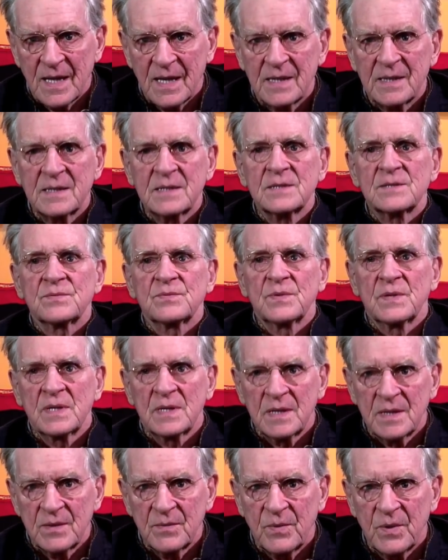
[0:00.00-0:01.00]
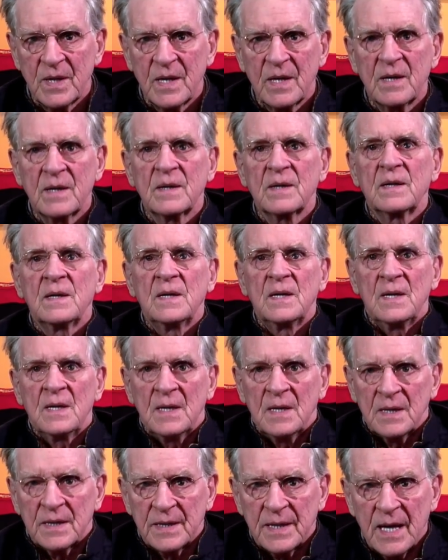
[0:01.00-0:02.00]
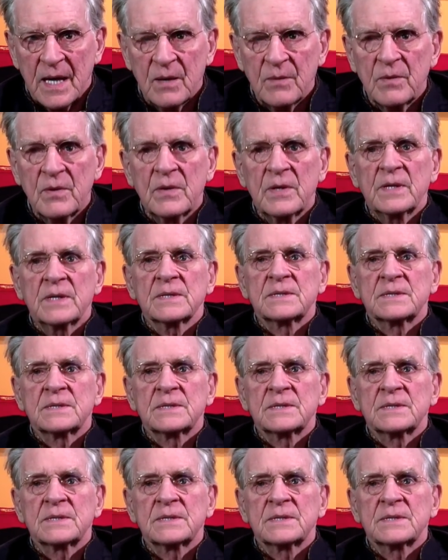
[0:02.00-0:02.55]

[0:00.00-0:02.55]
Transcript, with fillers: That is really where now we're in